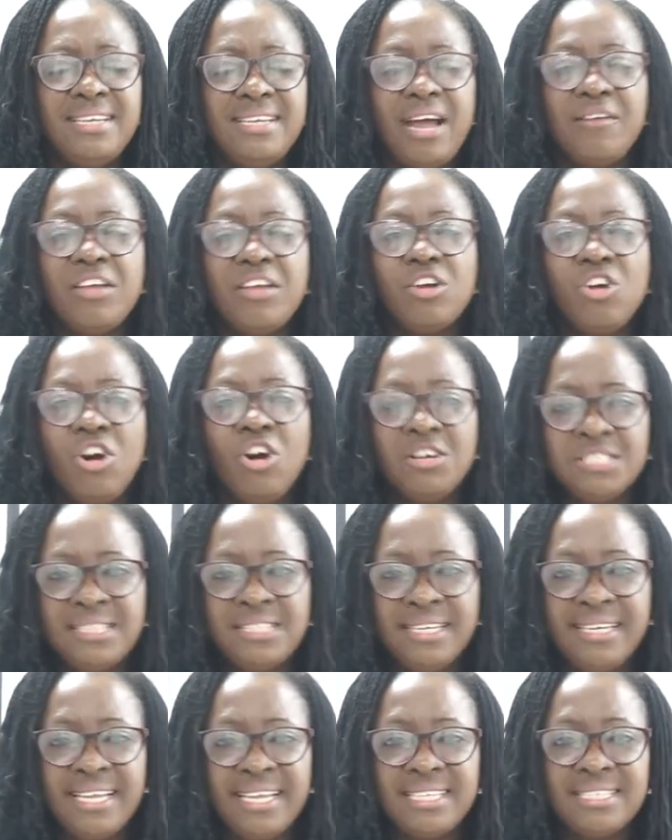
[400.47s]
that records
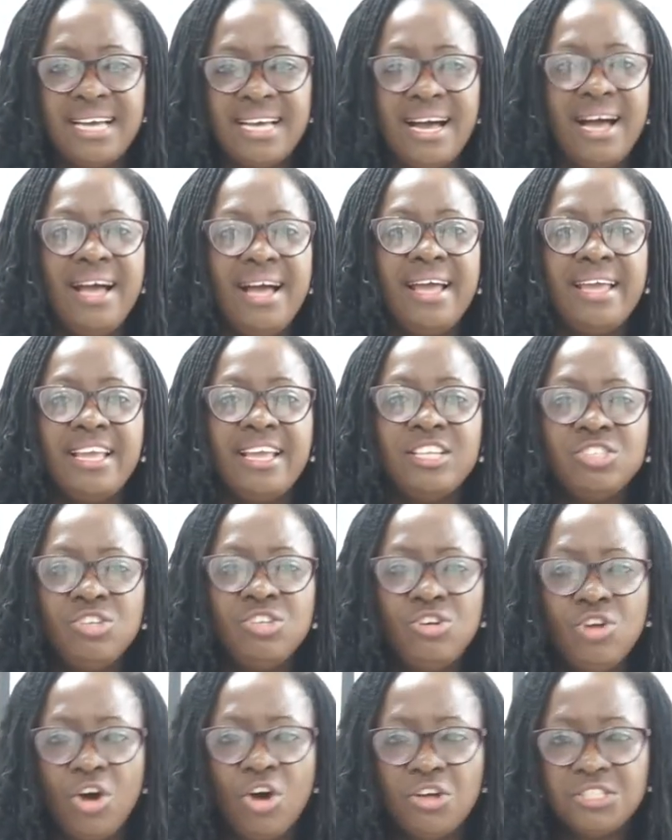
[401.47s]
the data is
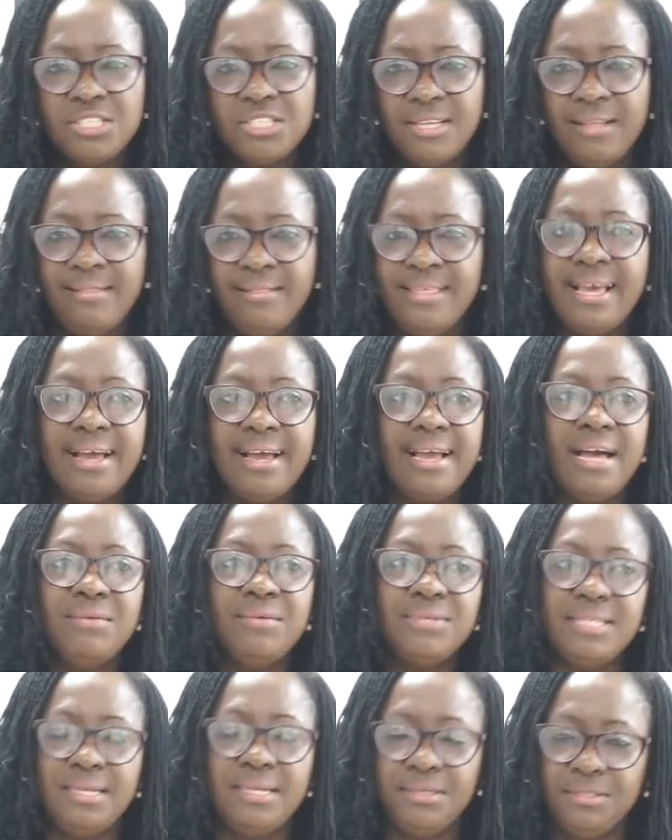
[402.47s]
not the
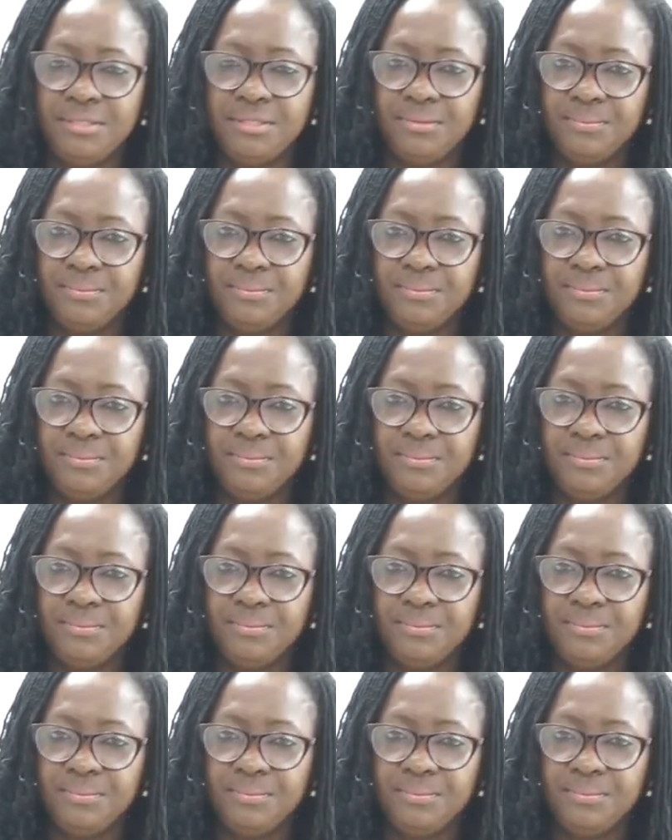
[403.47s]
accountant.